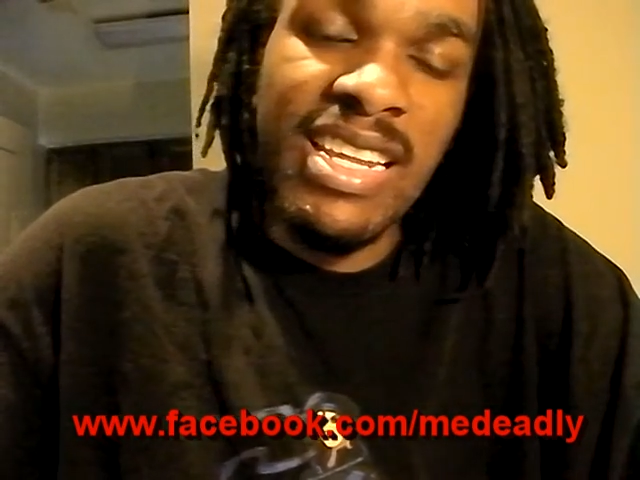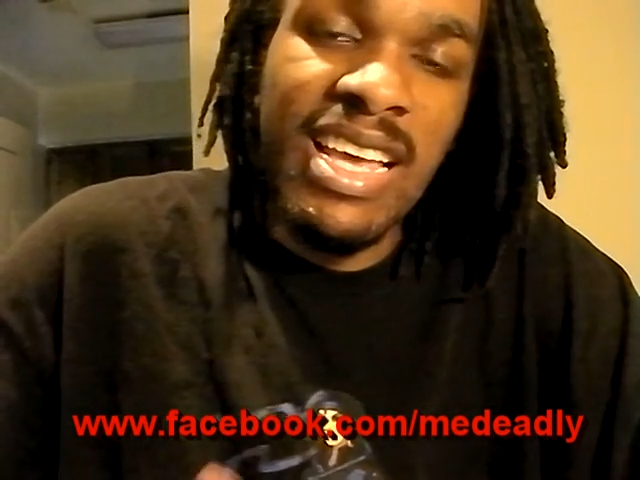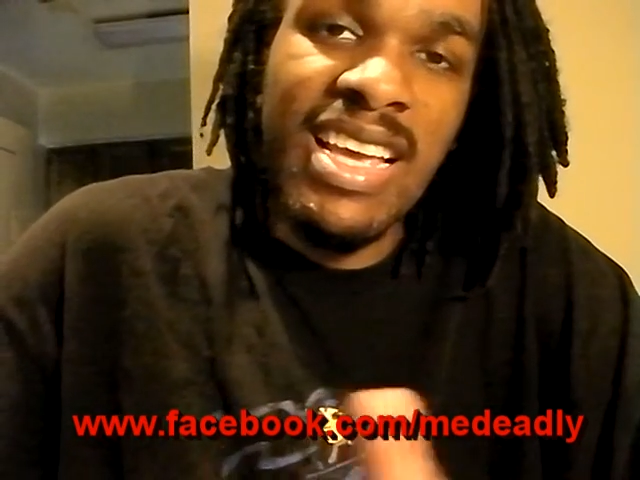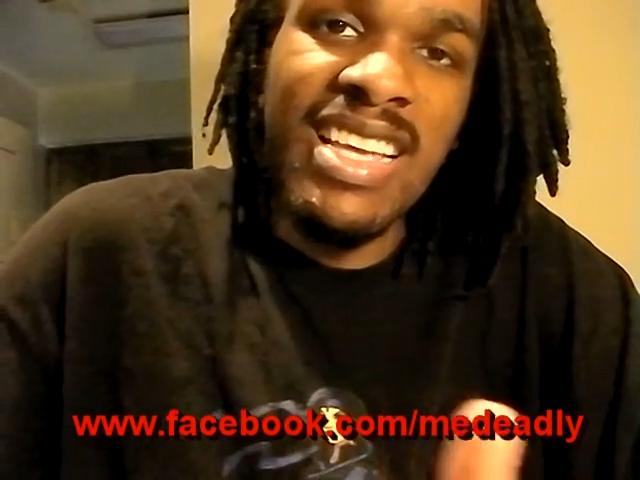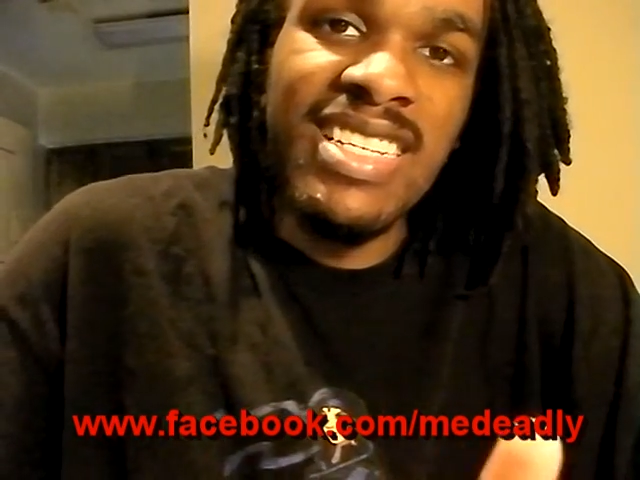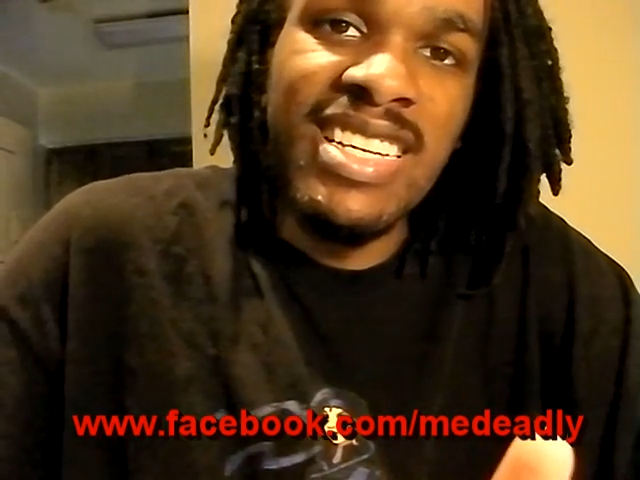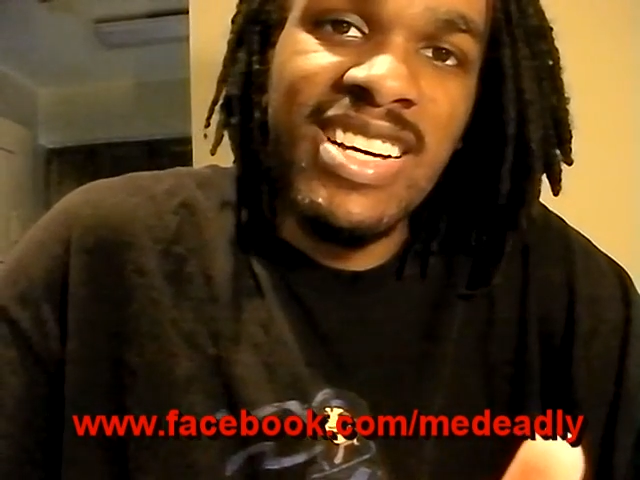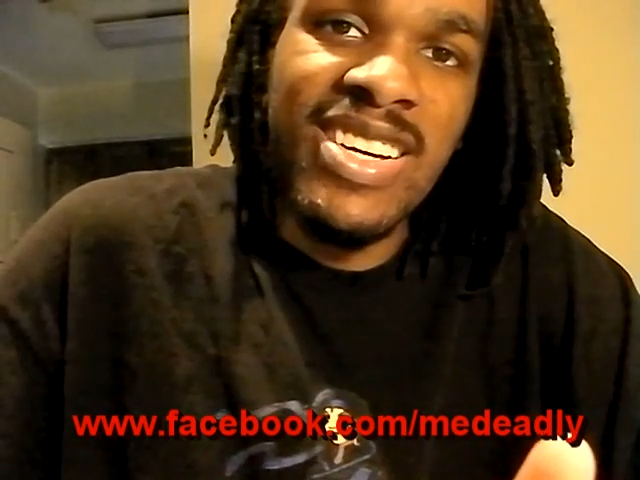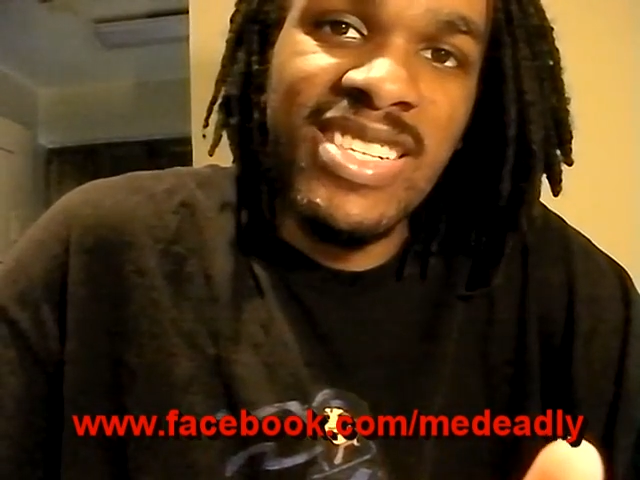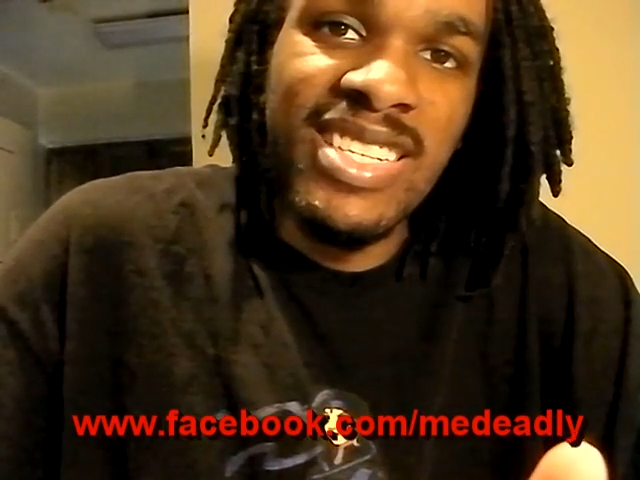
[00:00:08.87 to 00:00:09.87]
it, I guess he
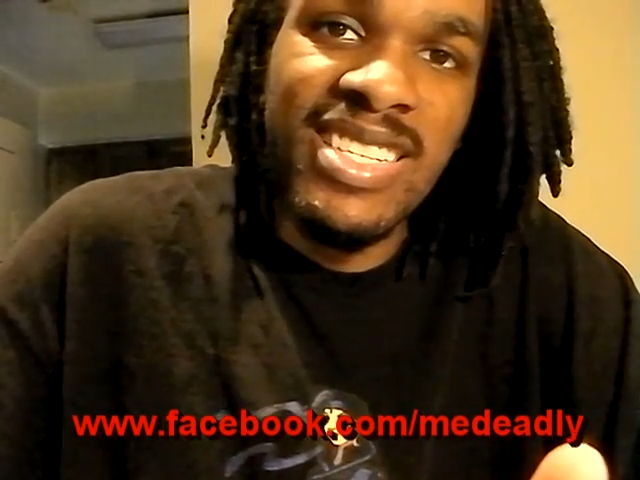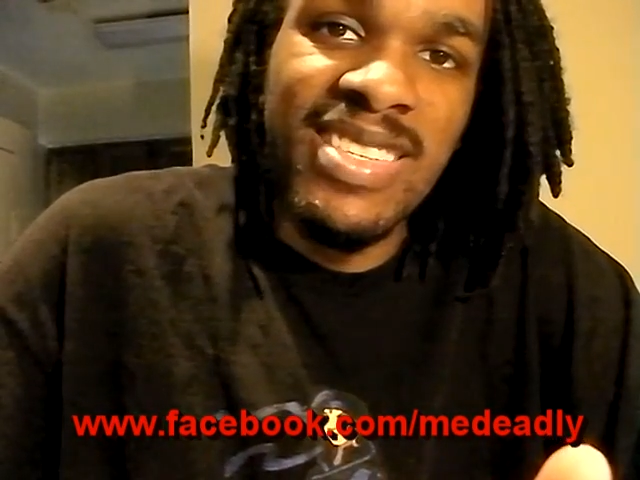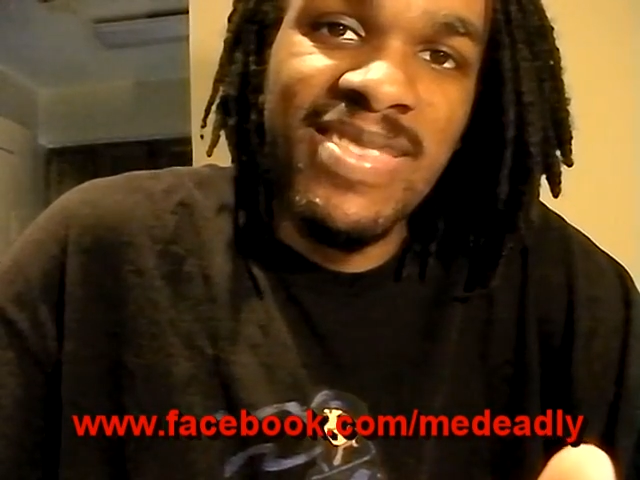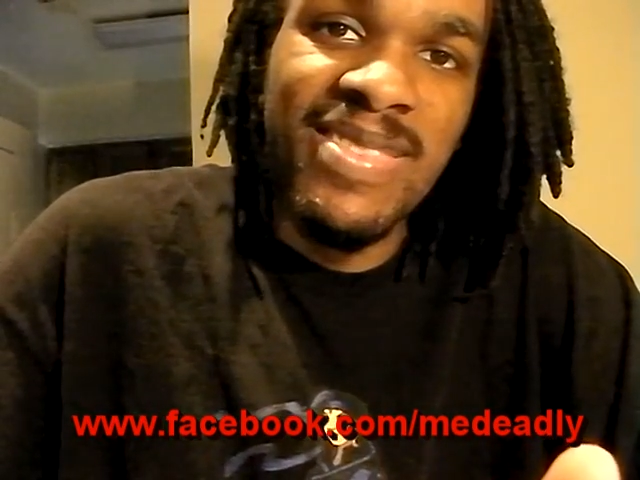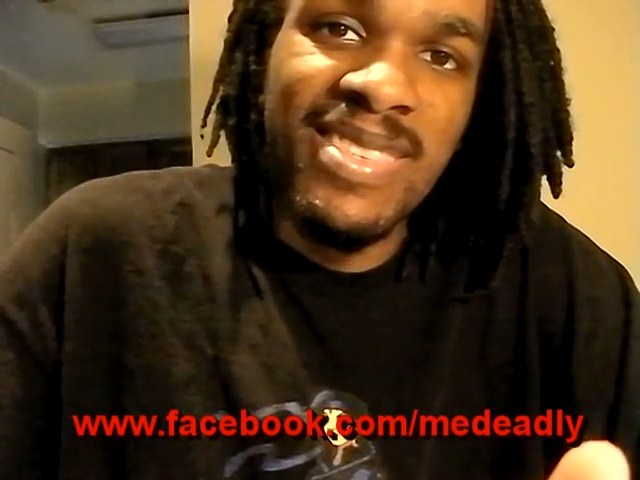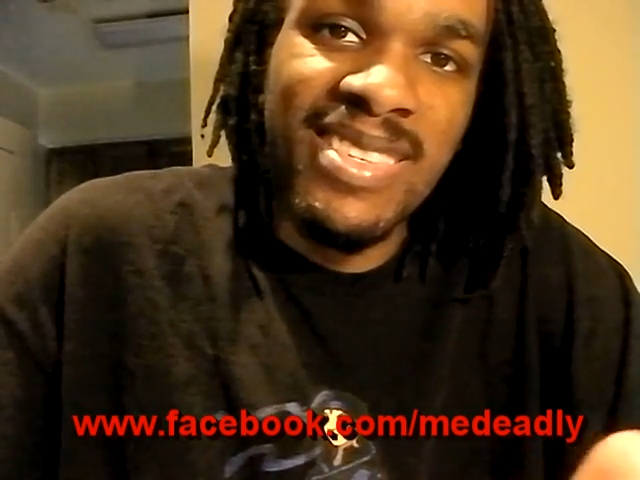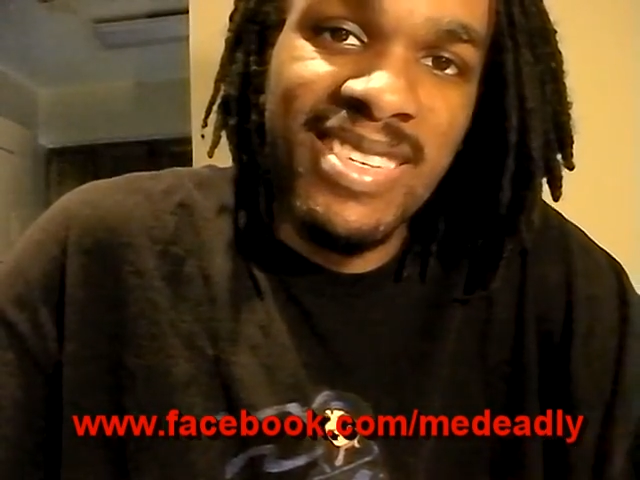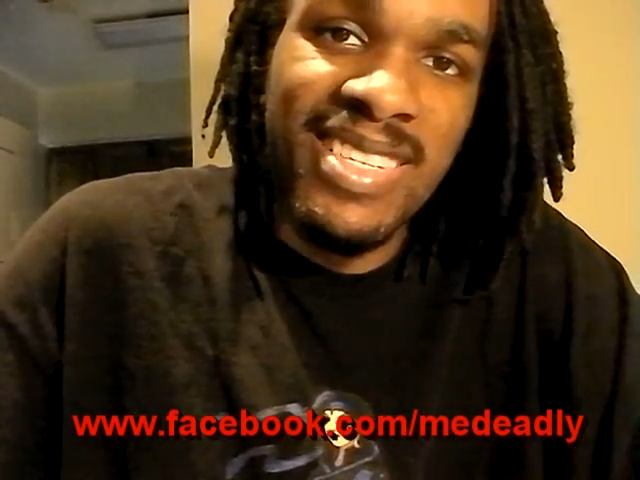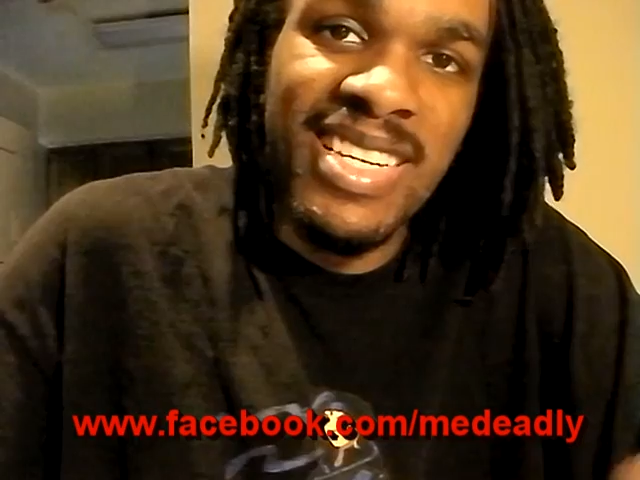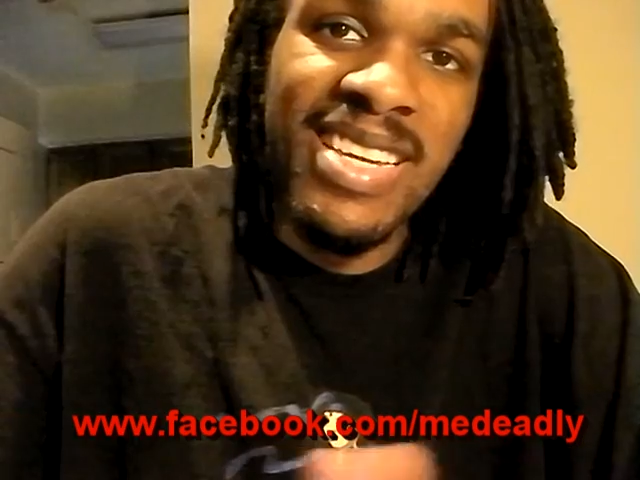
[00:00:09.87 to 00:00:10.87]
cost
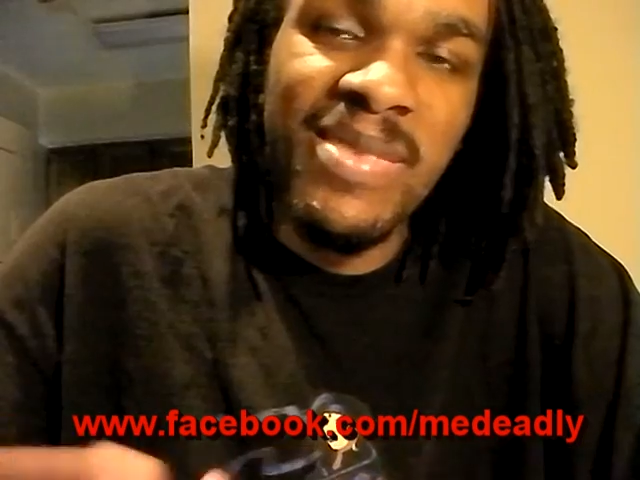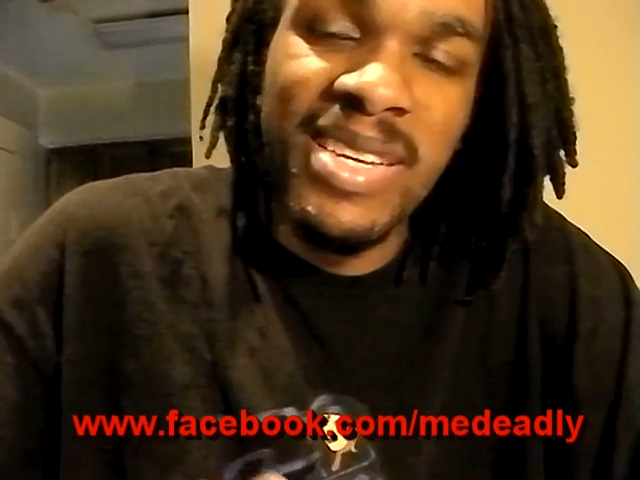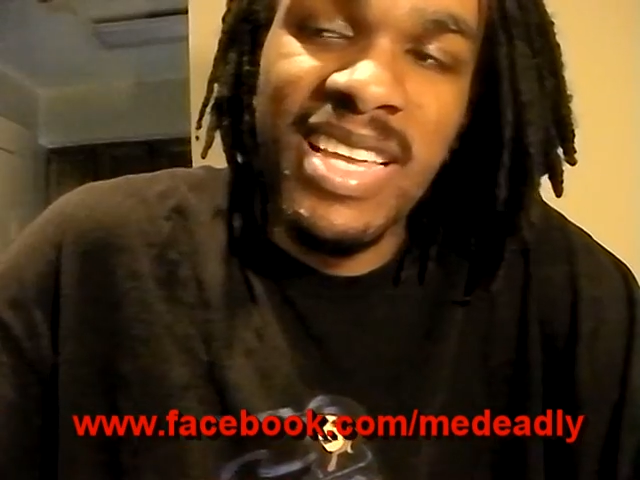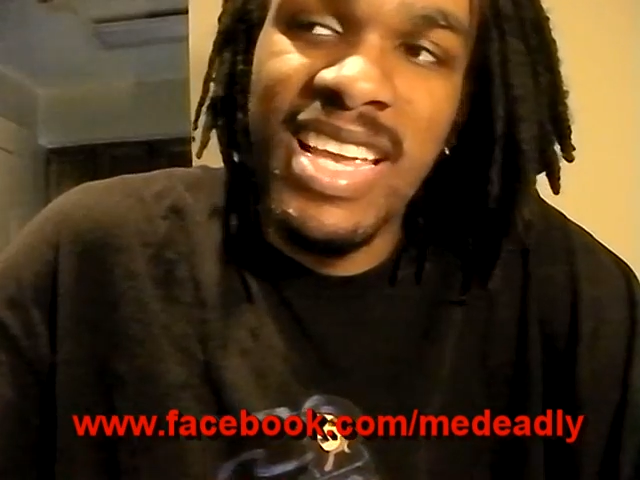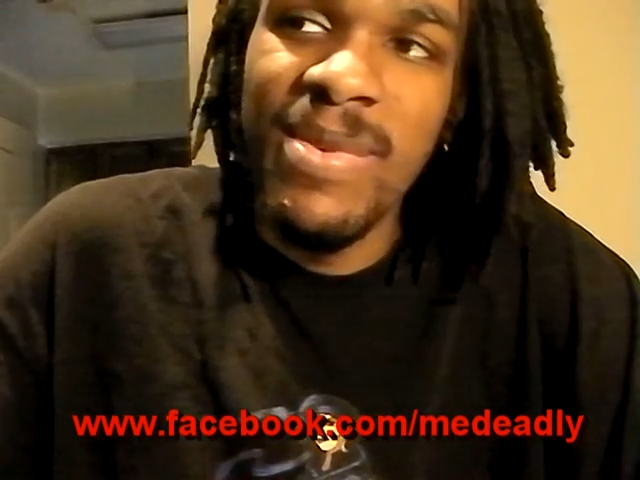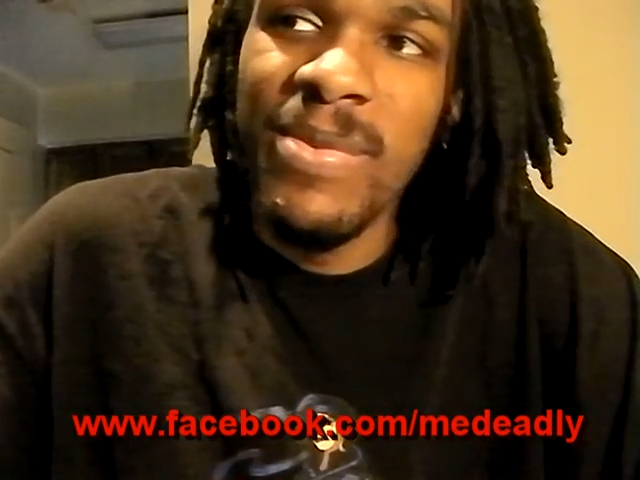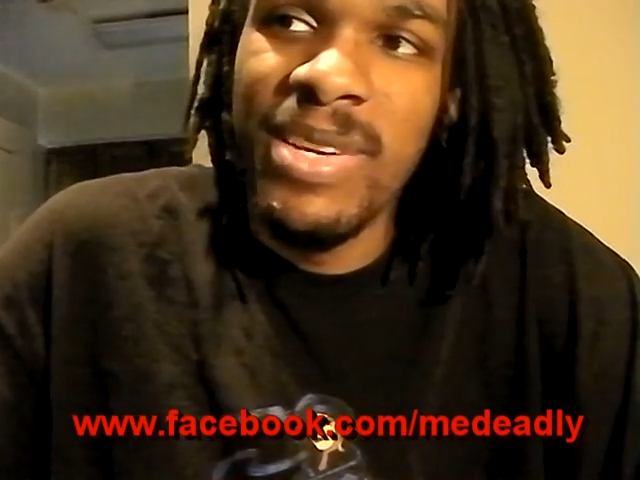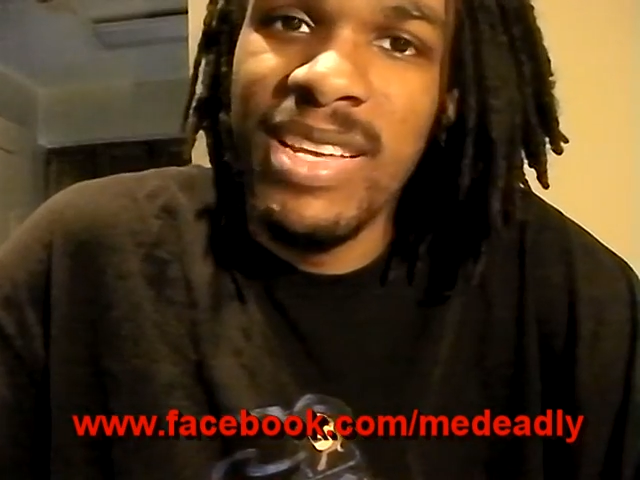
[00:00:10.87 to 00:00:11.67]
the team the game,